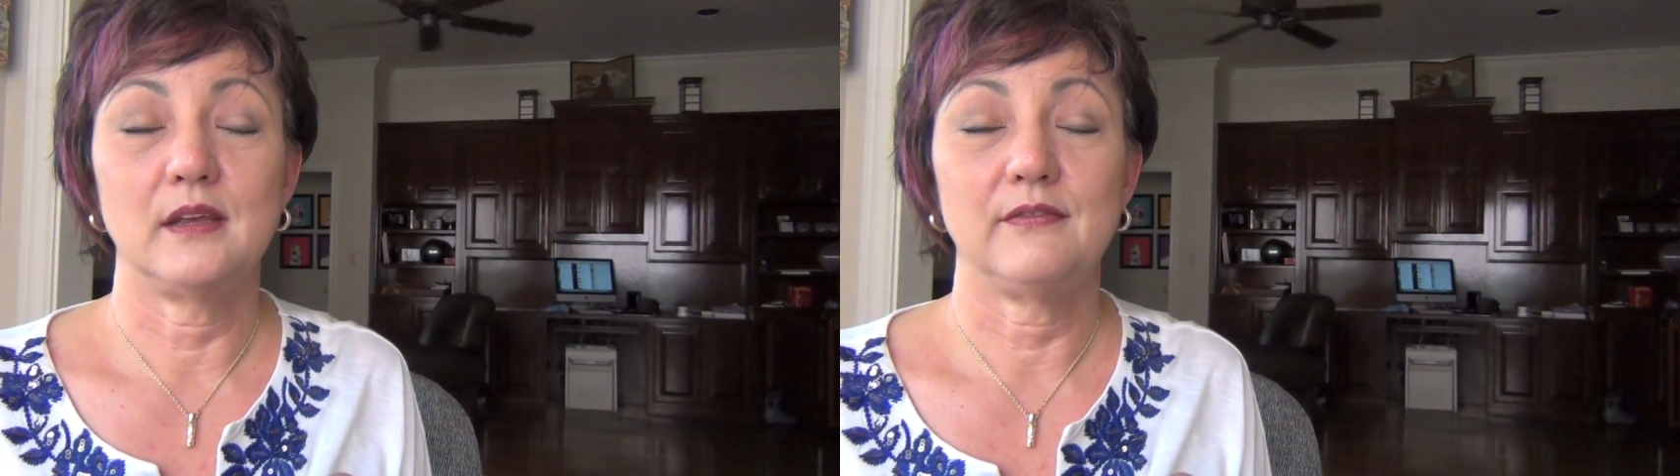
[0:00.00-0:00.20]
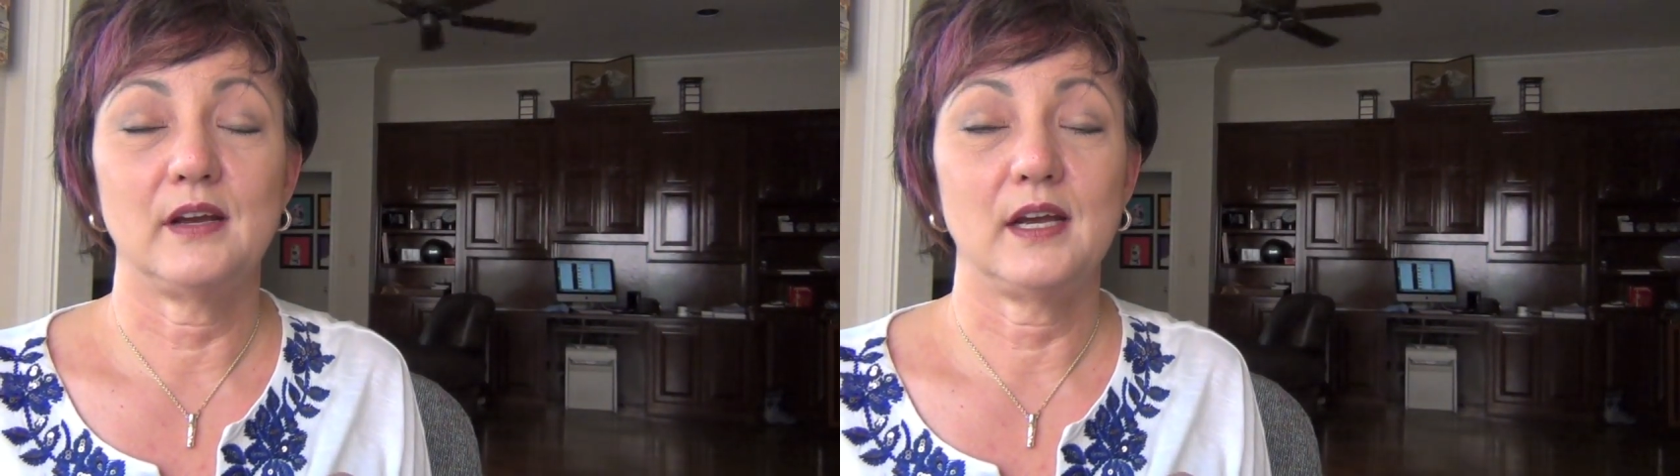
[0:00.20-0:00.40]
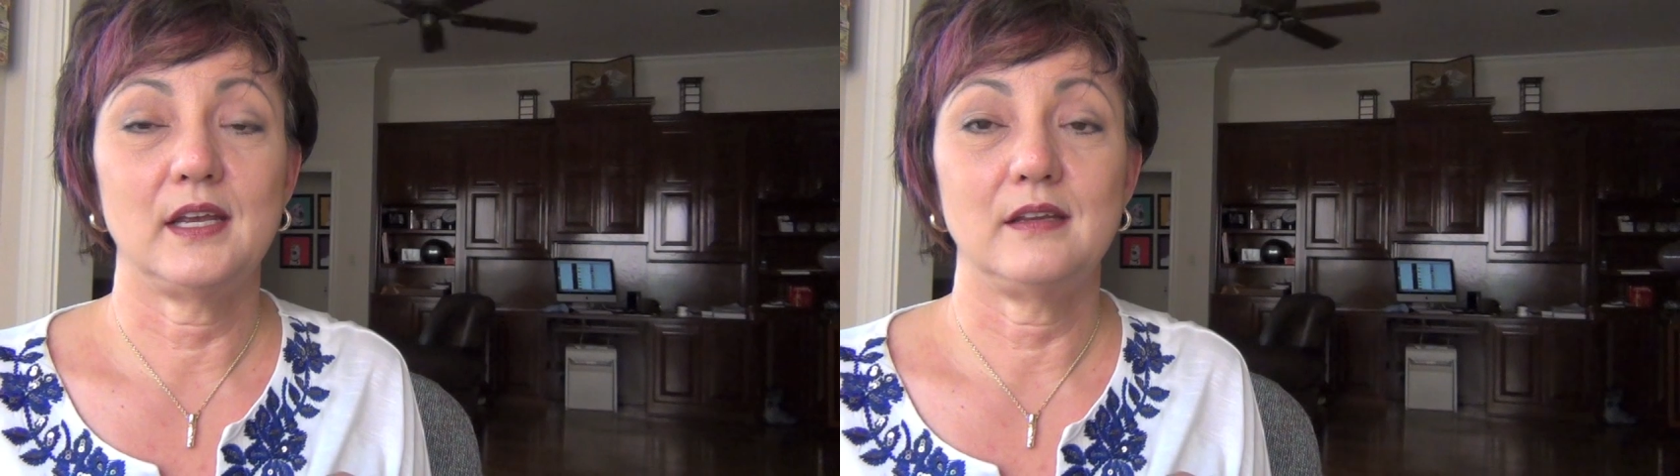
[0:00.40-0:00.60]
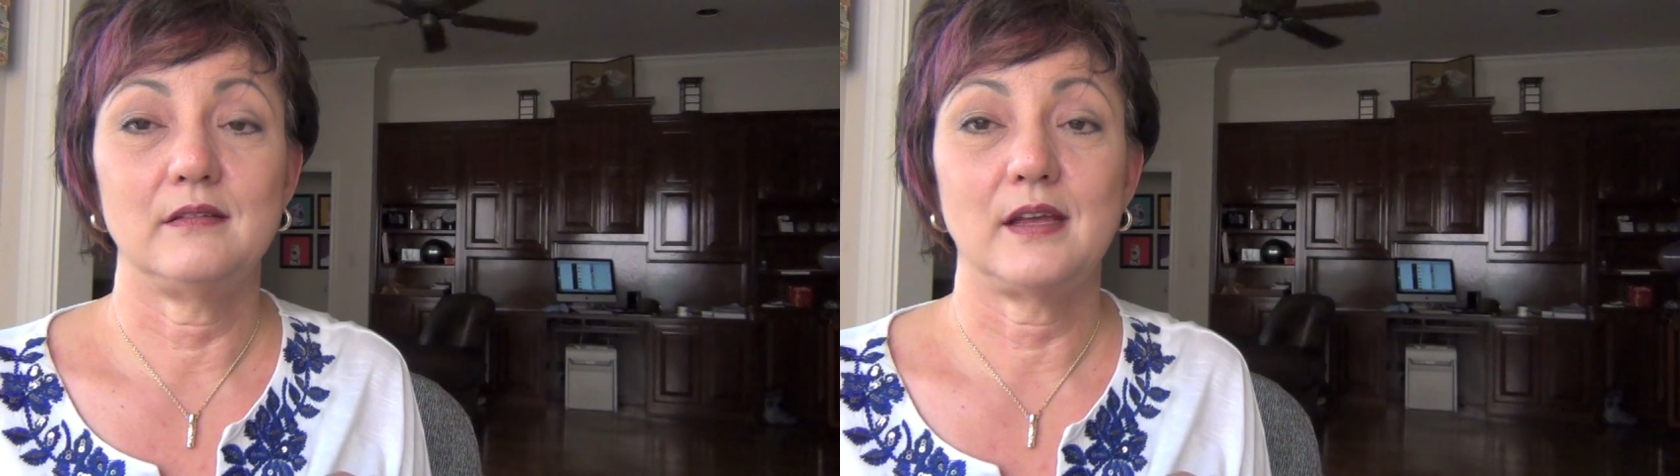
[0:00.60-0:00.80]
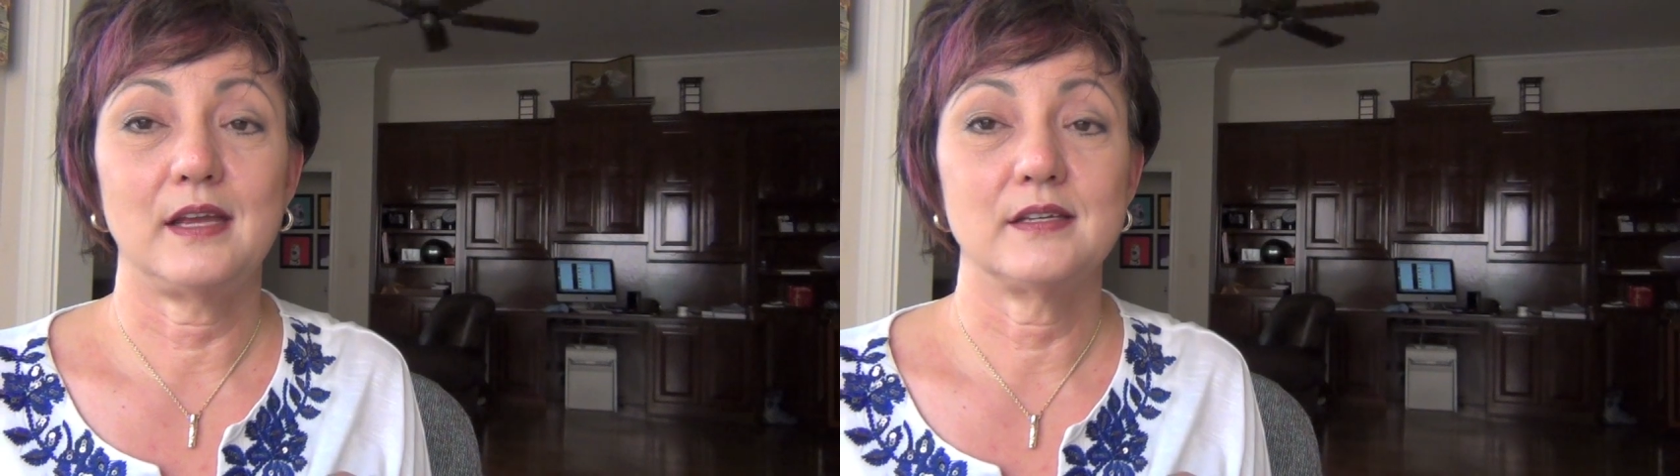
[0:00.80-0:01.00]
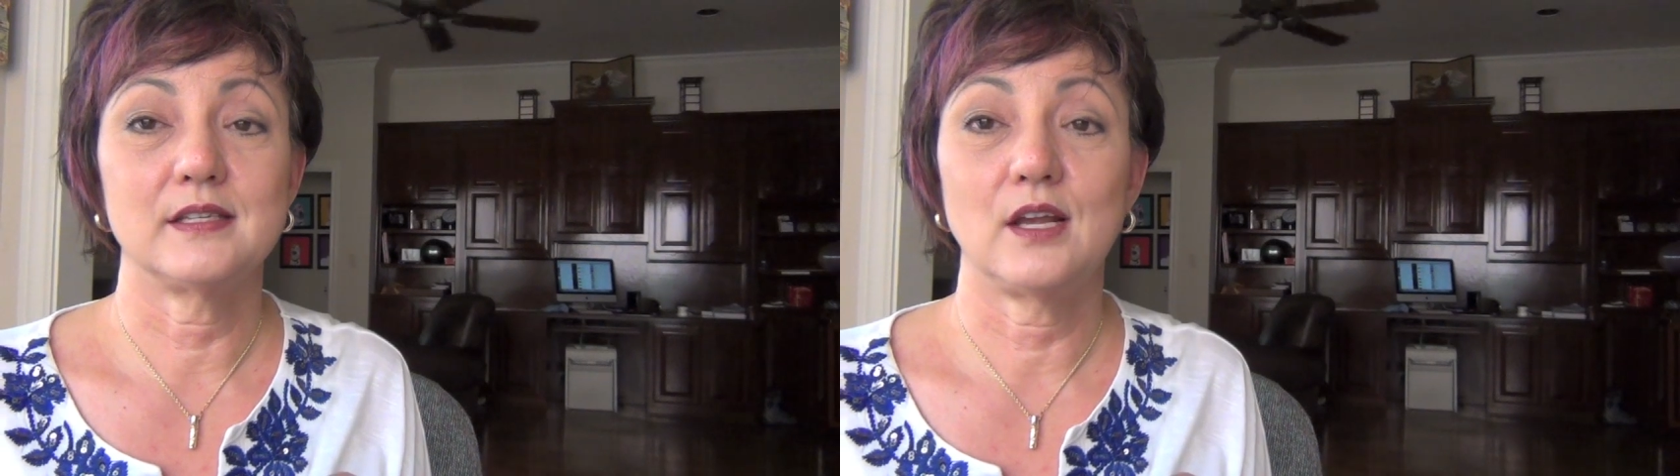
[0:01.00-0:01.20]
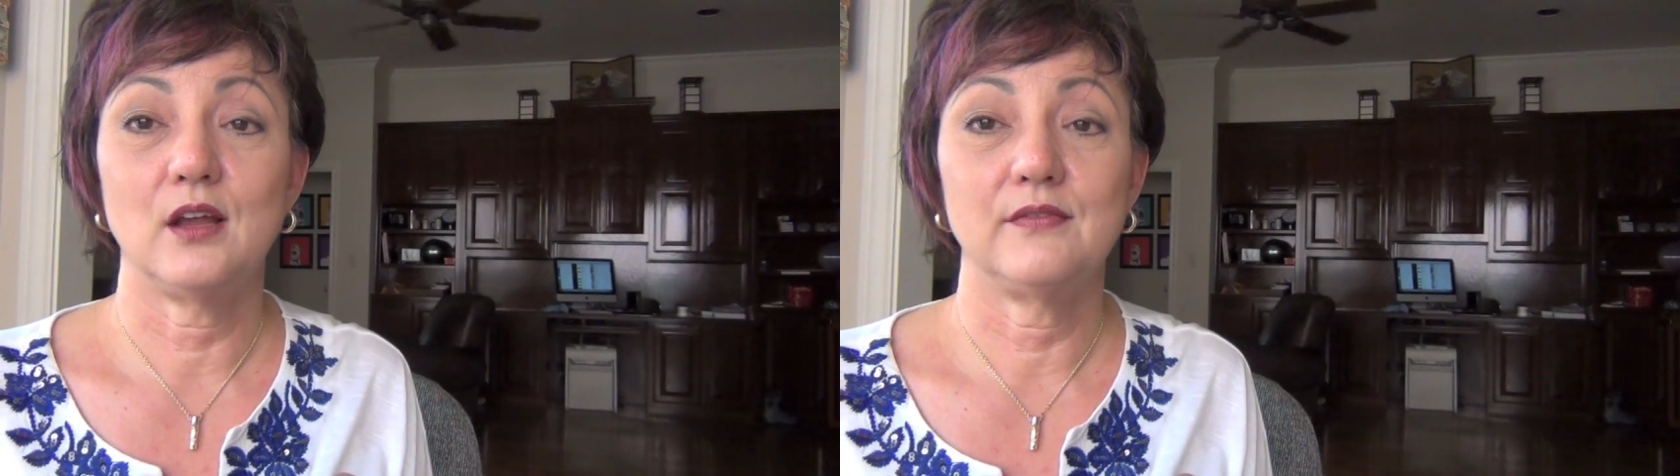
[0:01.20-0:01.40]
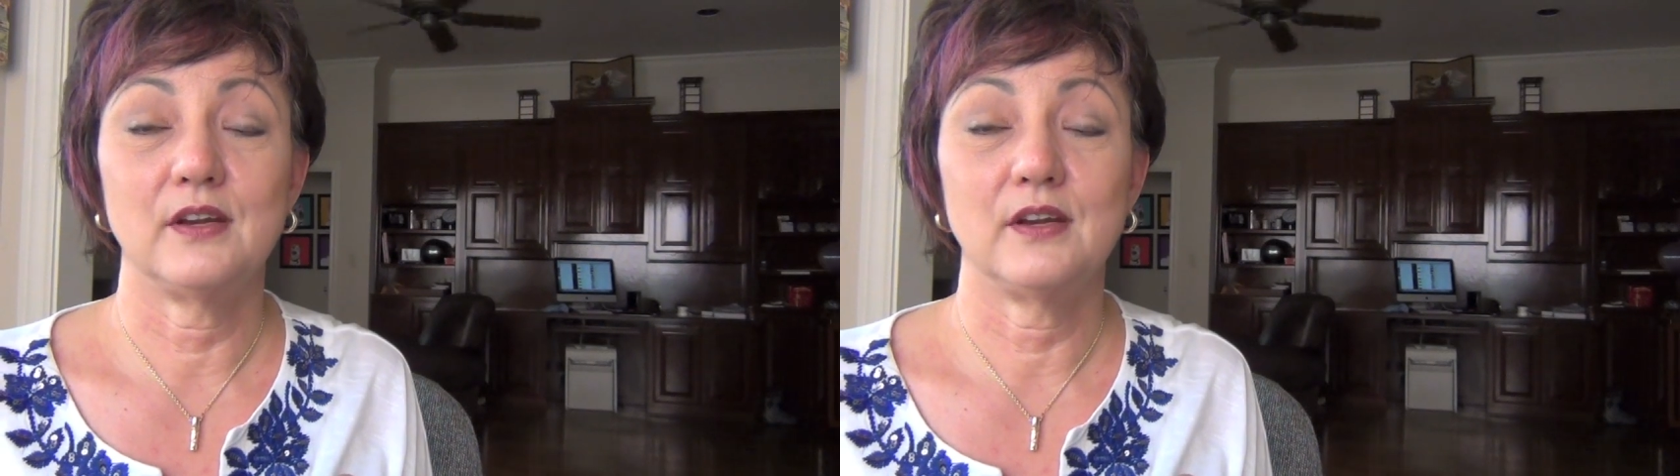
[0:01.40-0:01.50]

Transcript: If I had to sell off